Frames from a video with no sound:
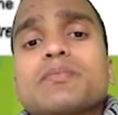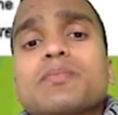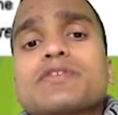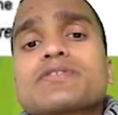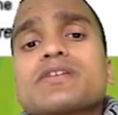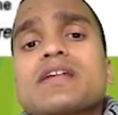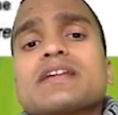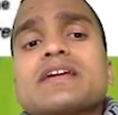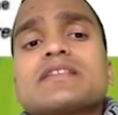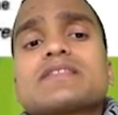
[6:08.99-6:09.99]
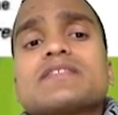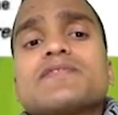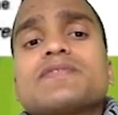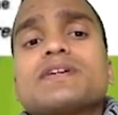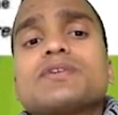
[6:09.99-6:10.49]
pressure line has
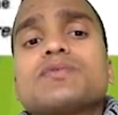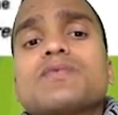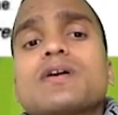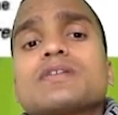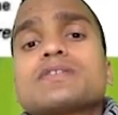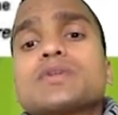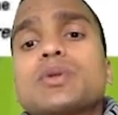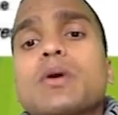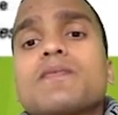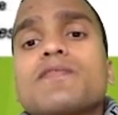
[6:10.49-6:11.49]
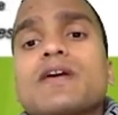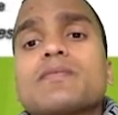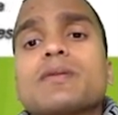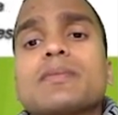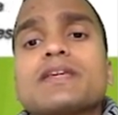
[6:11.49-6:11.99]
shifted towards top
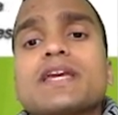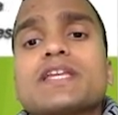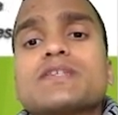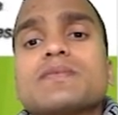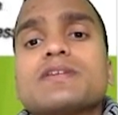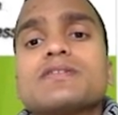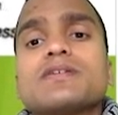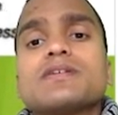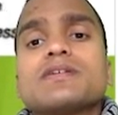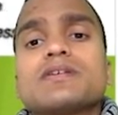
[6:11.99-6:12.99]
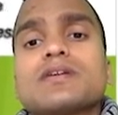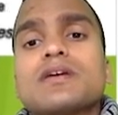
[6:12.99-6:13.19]
fiber by h/3,